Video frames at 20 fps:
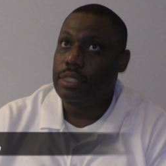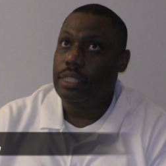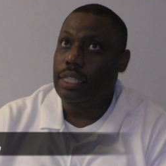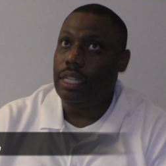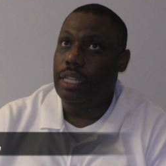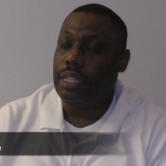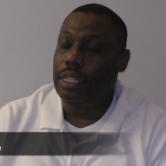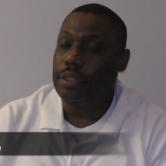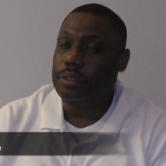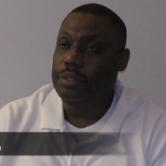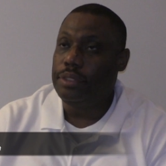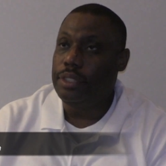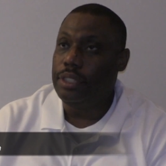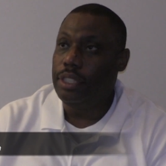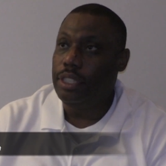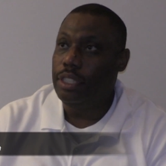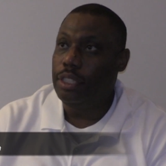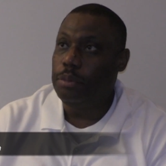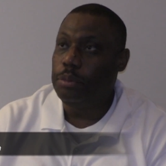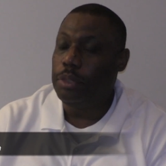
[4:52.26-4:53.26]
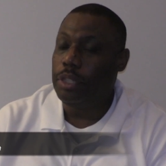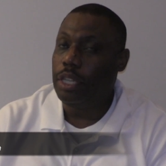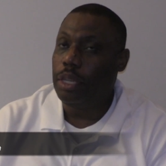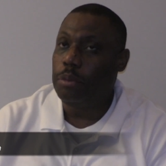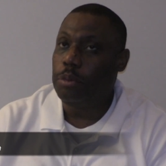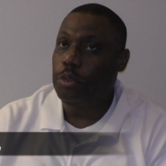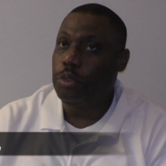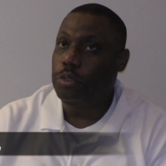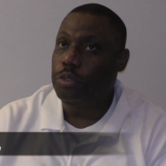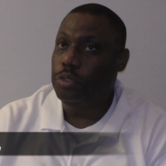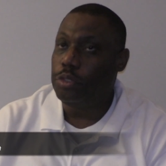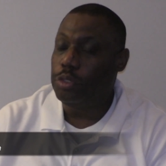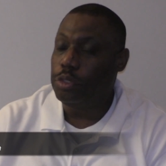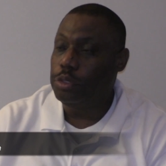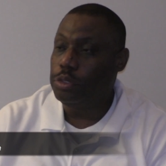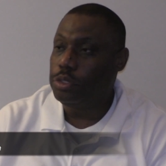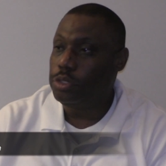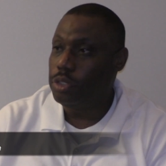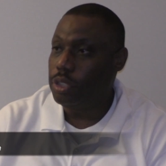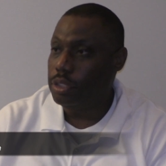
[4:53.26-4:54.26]
I left there and became an
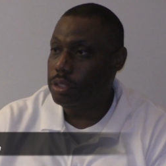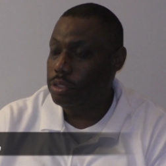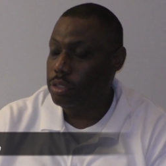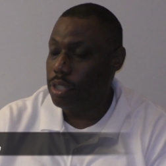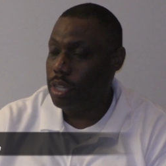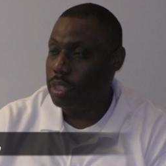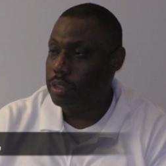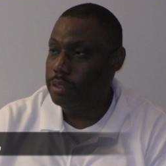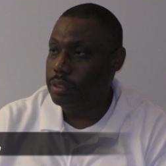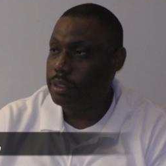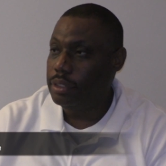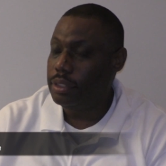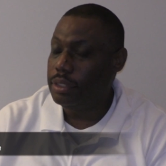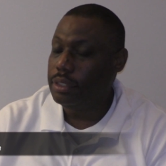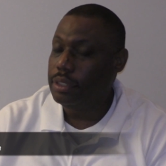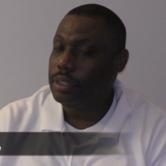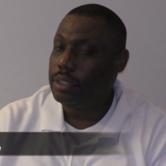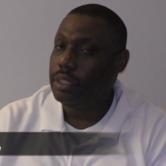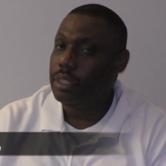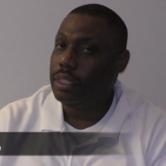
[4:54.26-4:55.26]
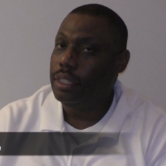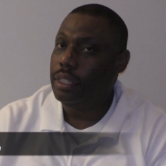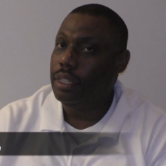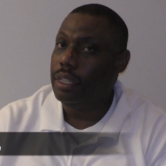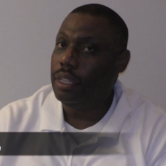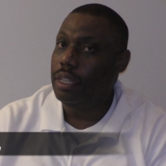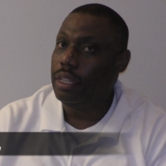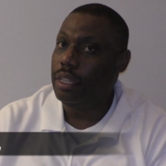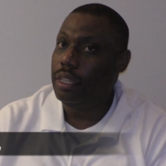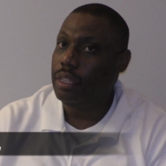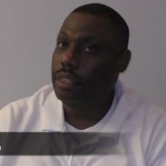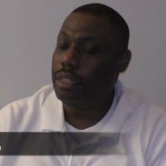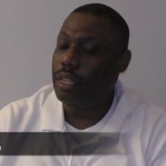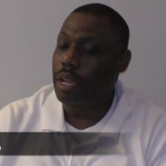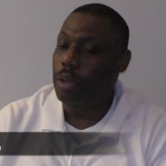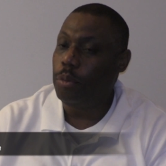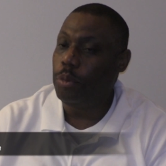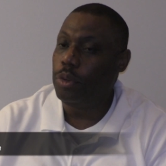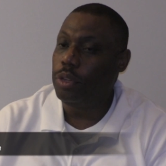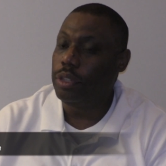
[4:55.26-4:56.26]
over-the-road truck driver, and
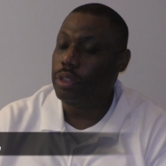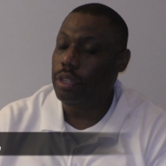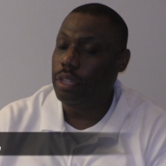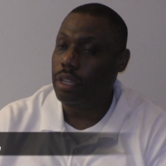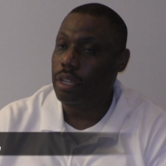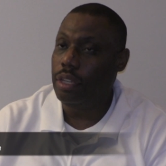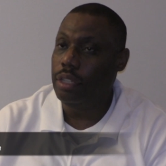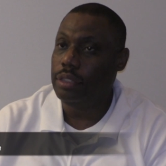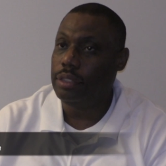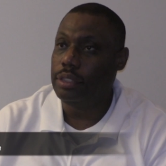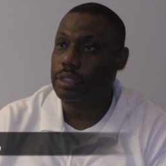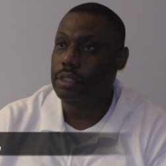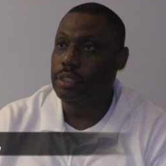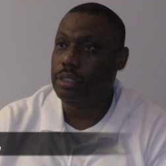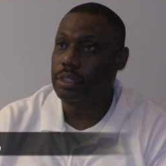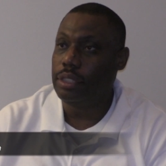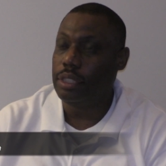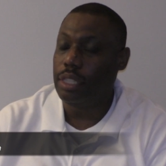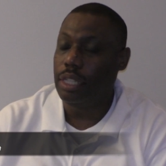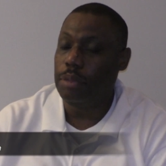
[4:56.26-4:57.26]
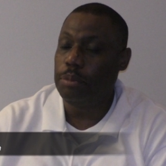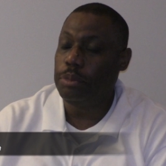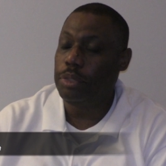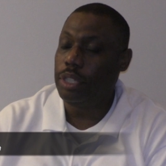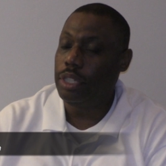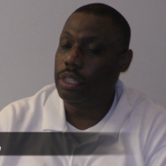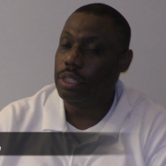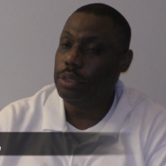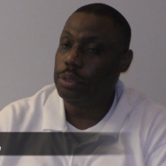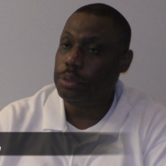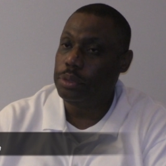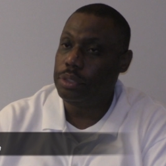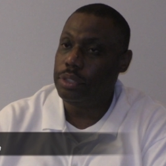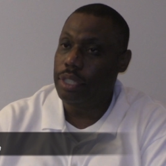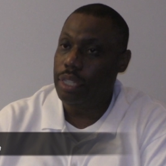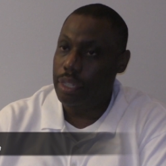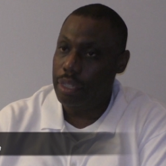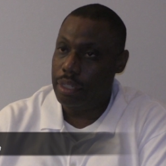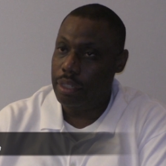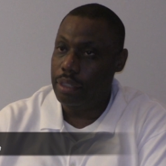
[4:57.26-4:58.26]
I worked there until the company closed
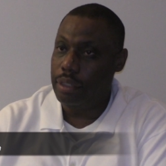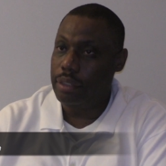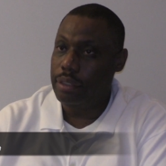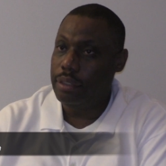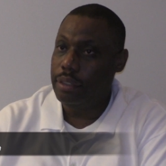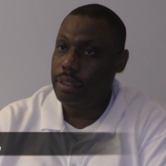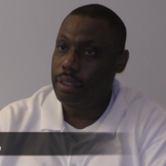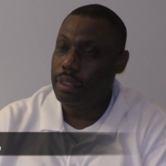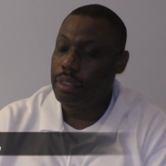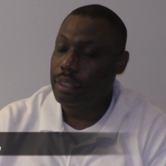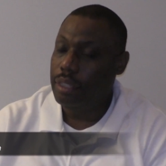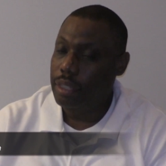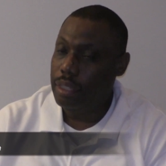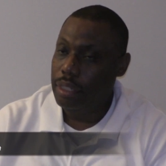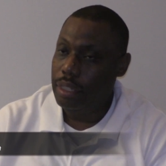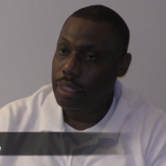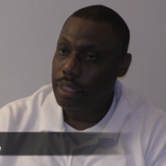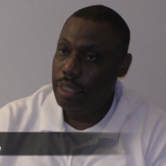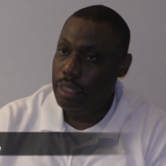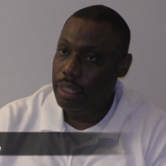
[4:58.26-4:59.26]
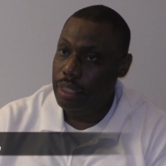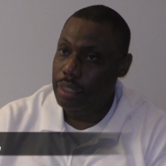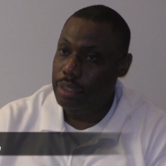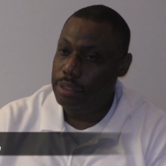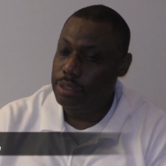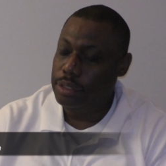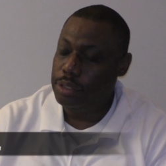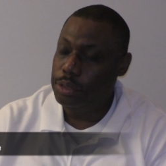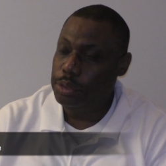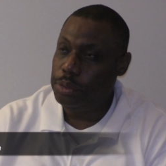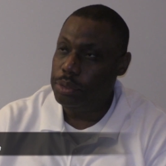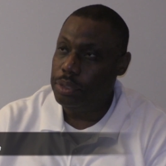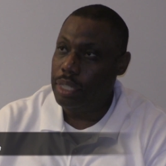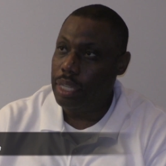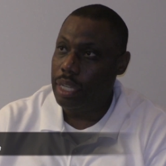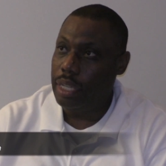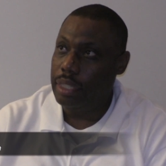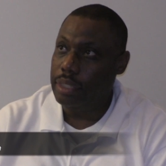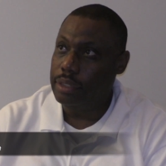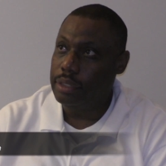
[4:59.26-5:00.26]
down. In
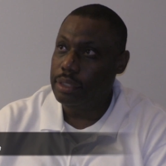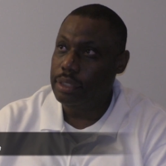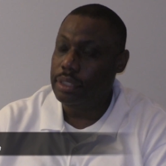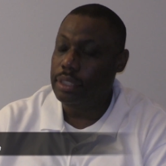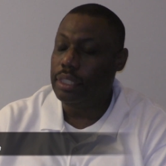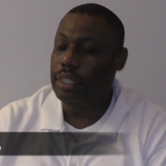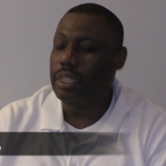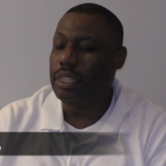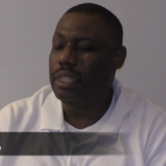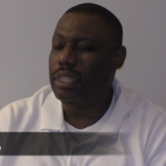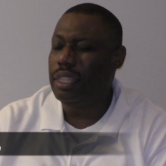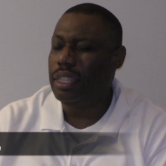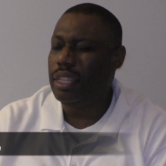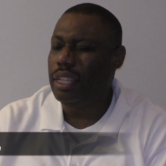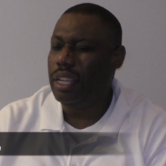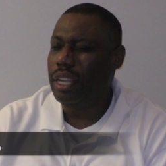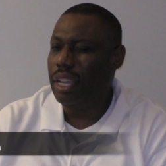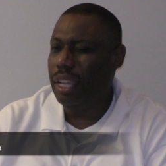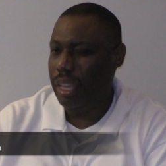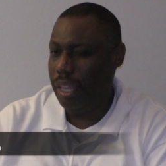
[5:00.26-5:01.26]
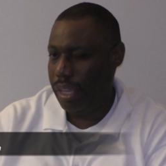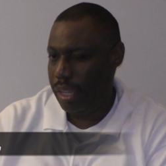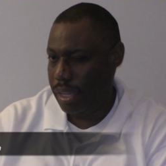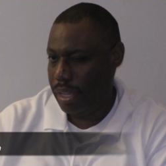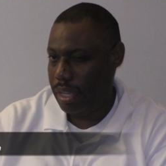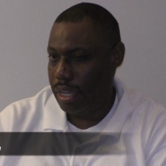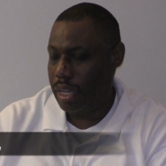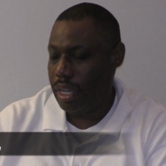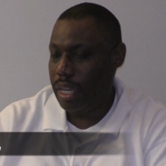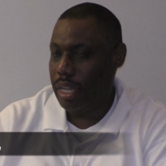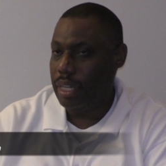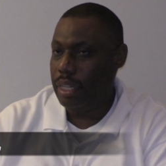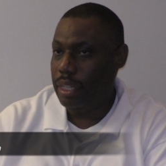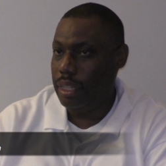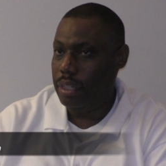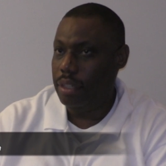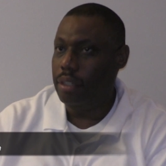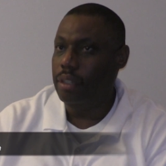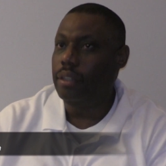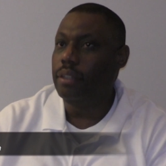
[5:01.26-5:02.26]
2008, I got
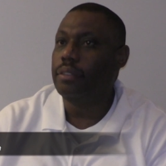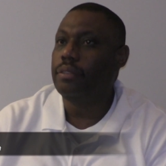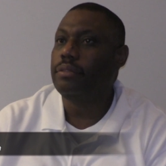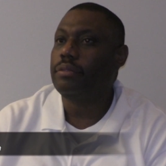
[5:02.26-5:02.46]
laid off.